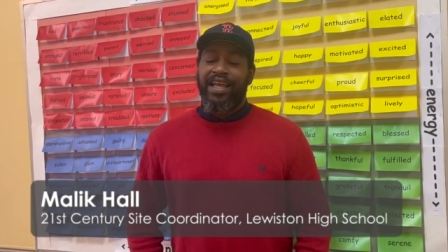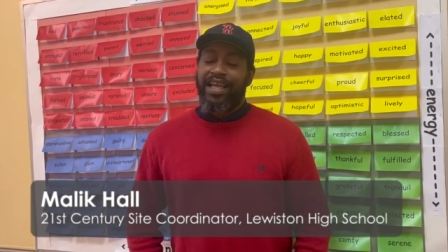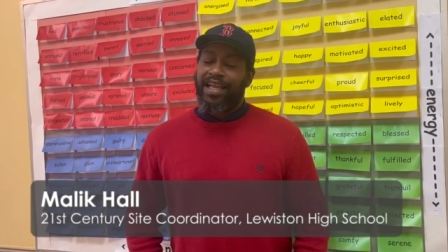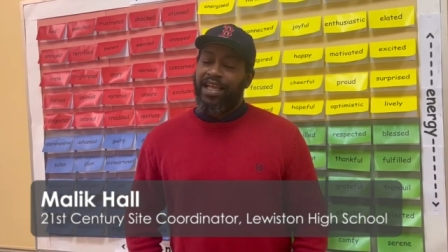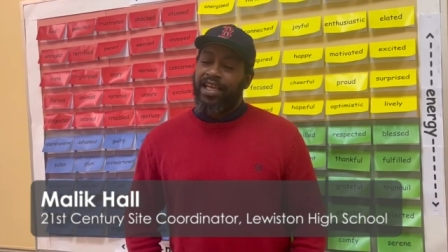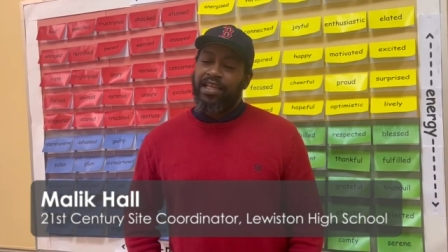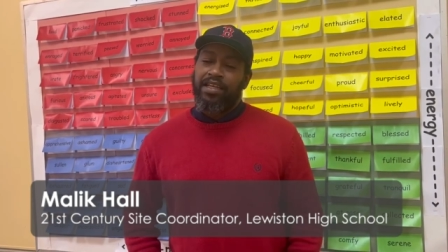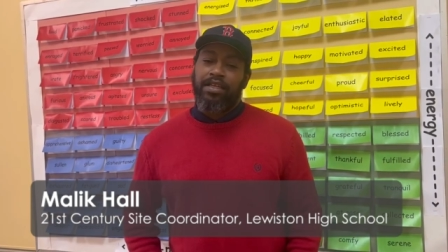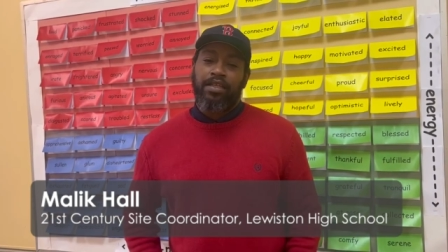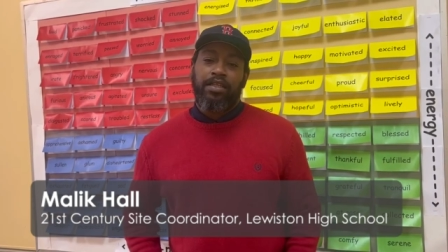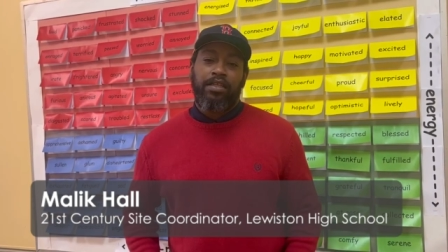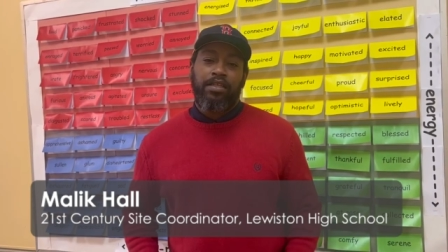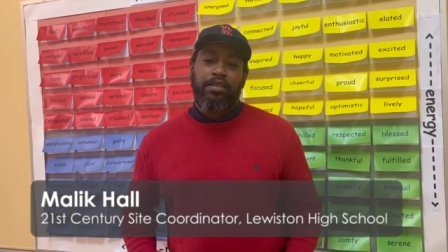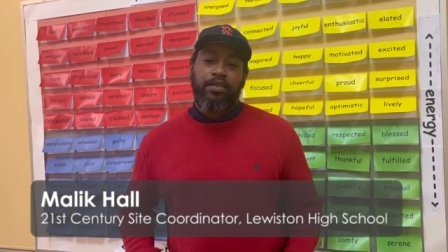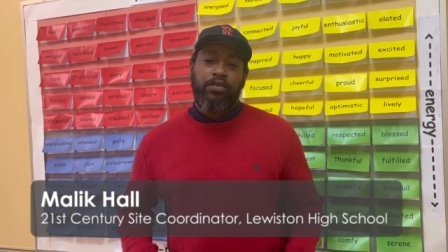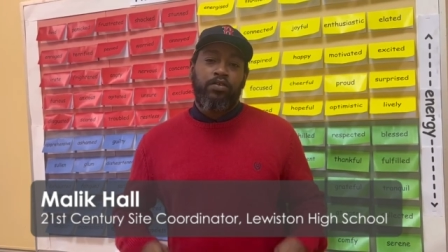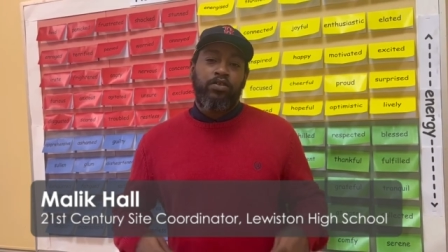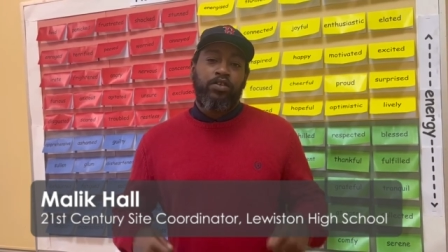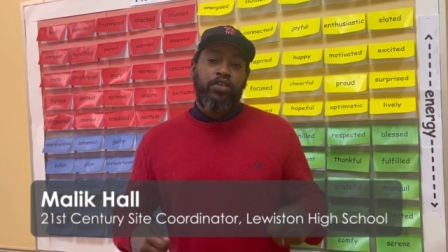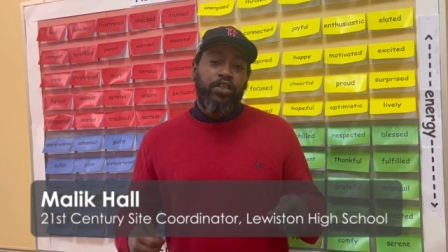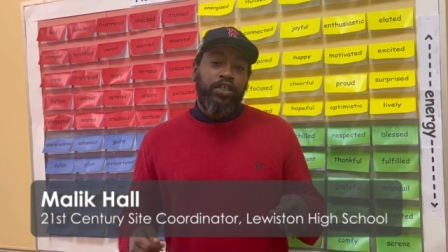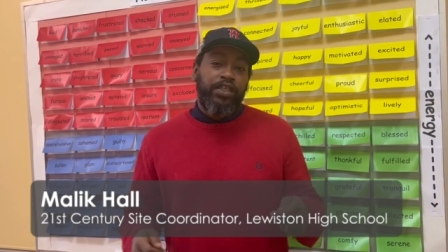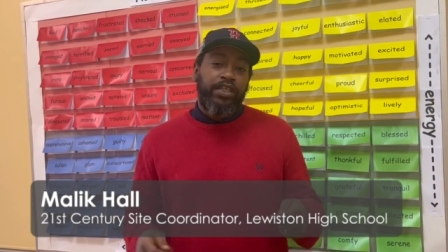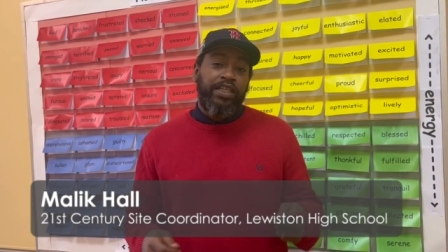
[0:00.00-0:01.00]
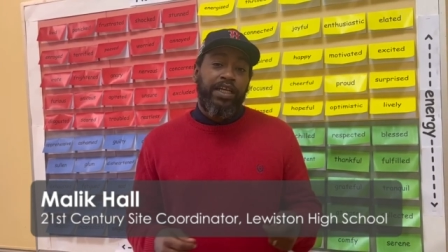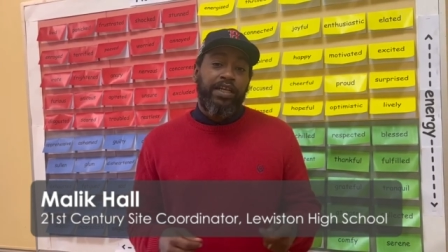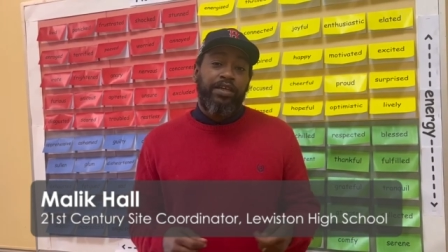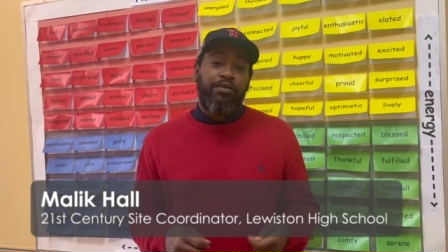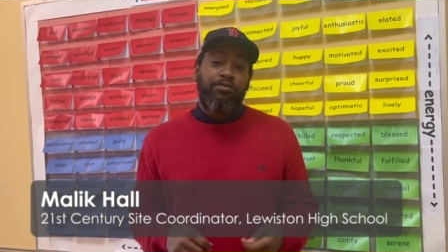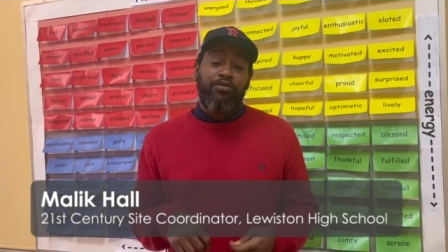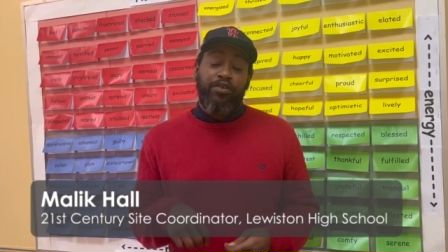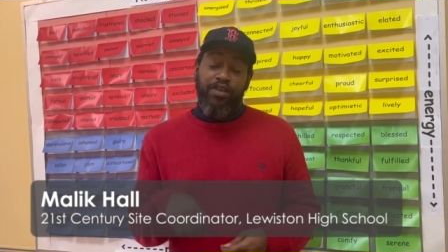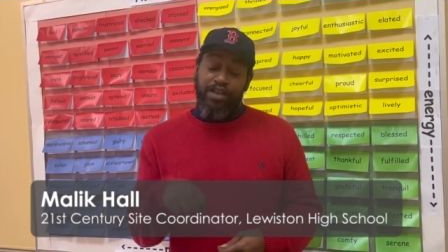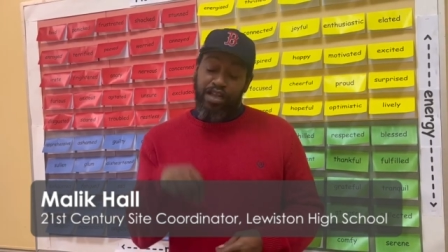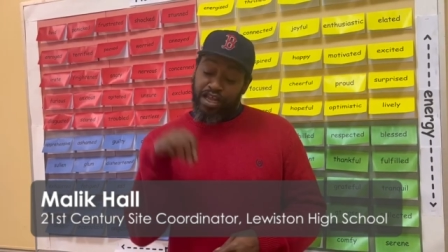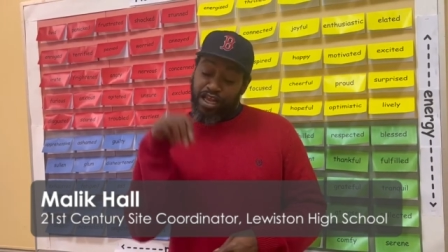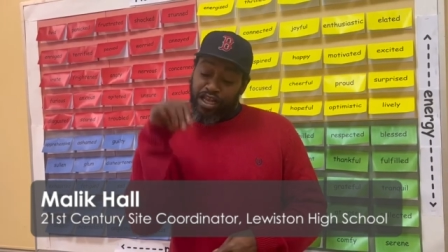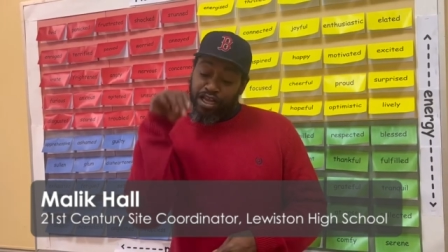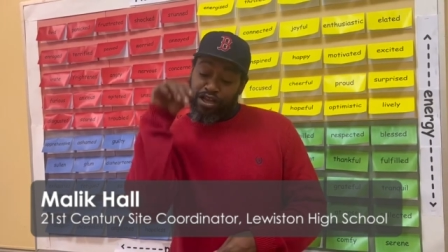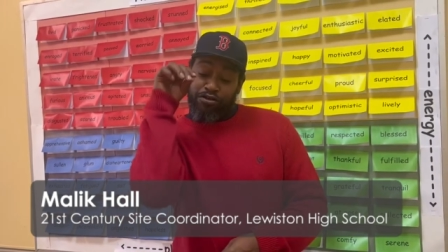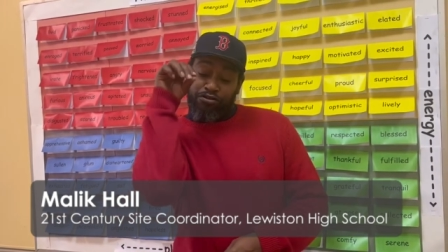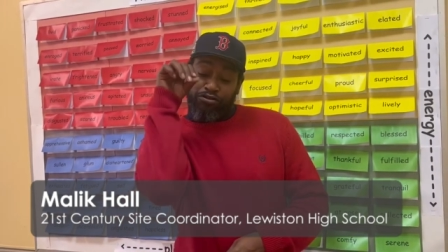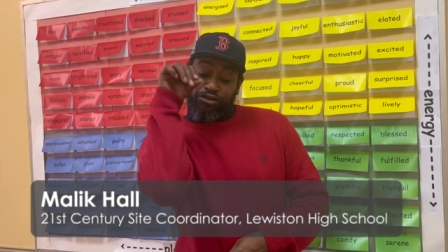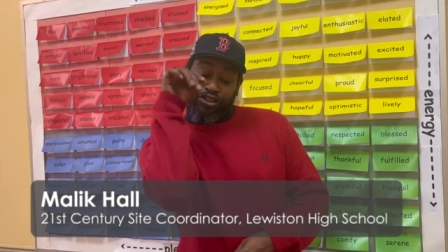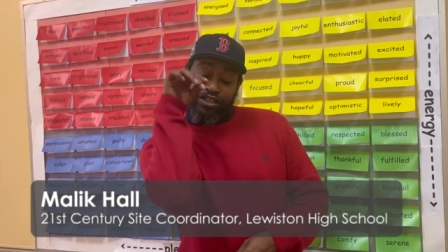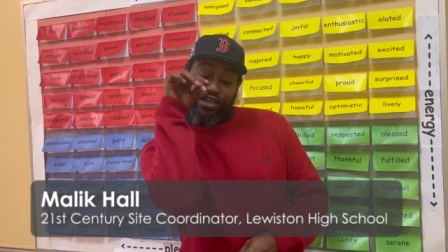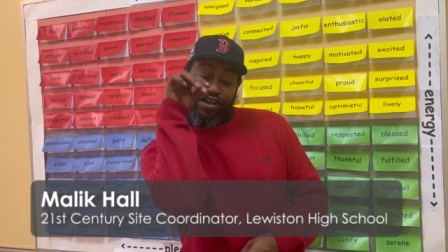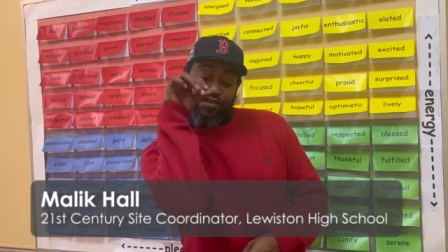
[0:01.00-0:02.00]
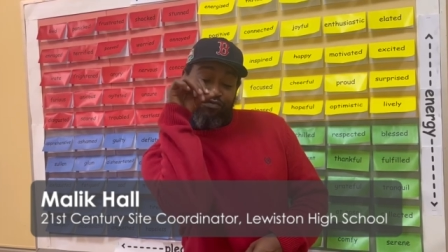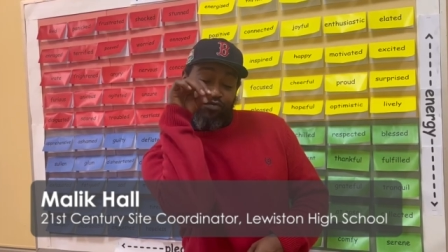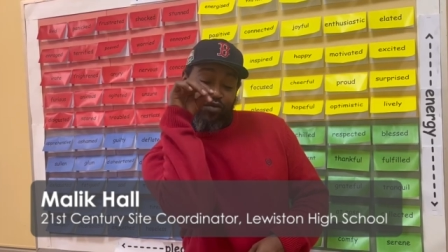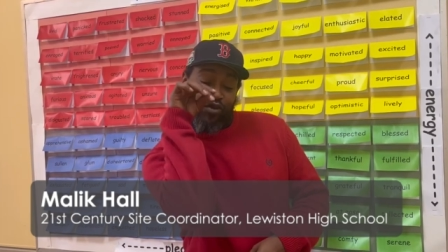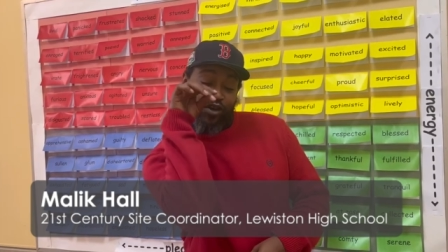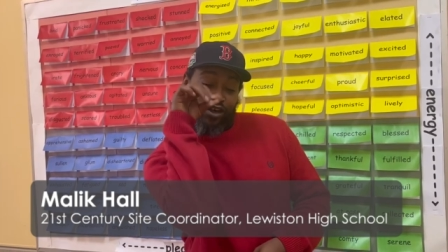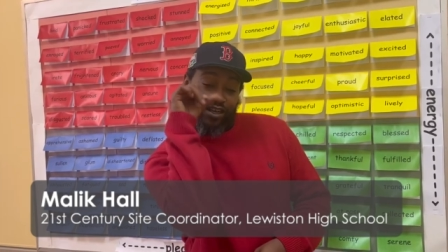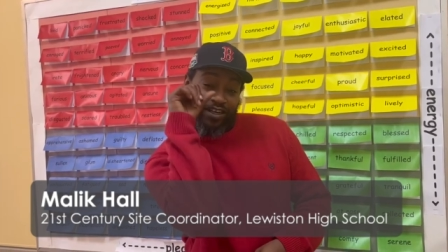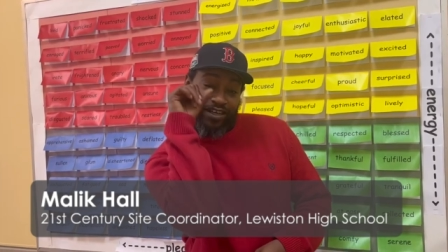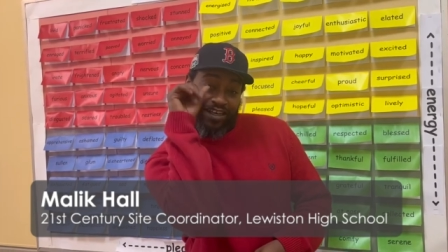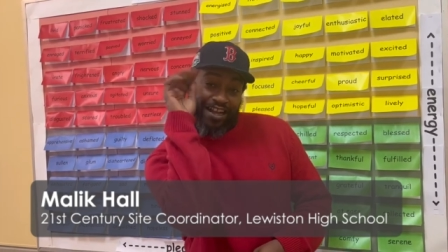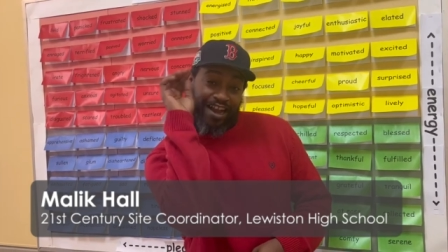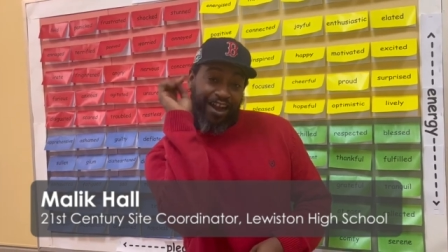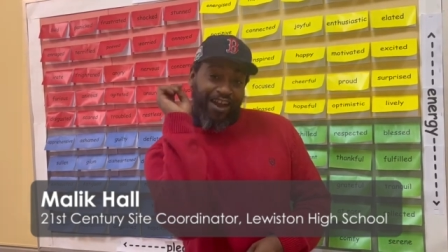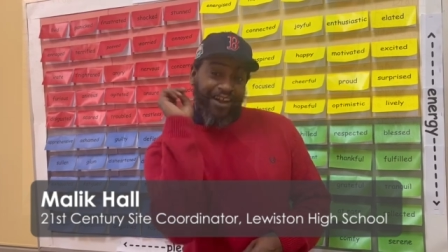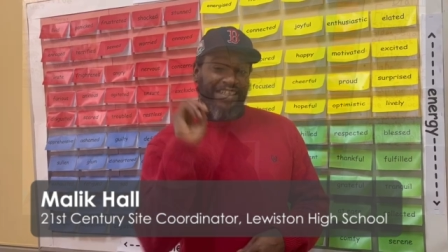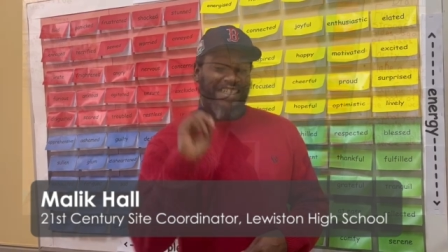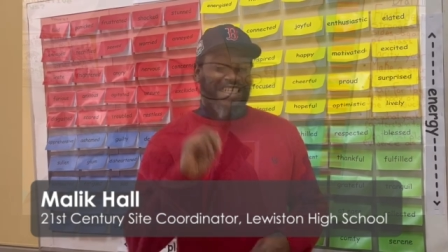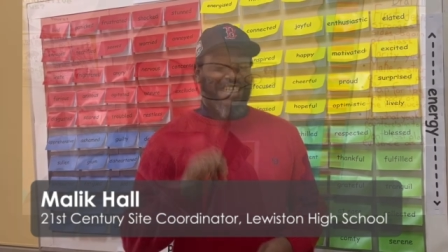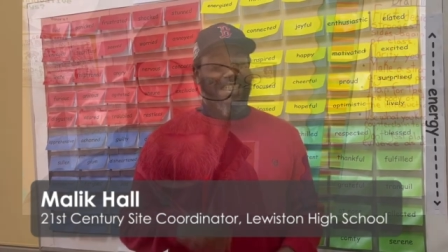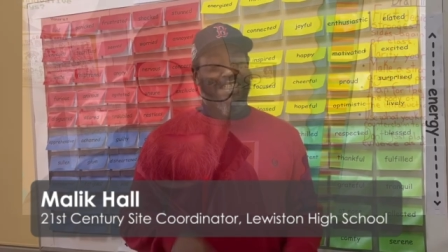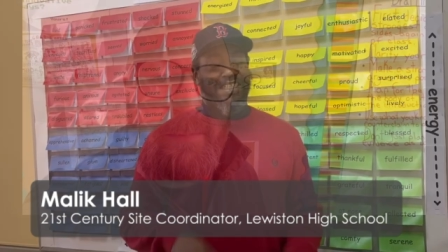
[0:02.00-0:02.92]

and a little cooking with a little chef work RD.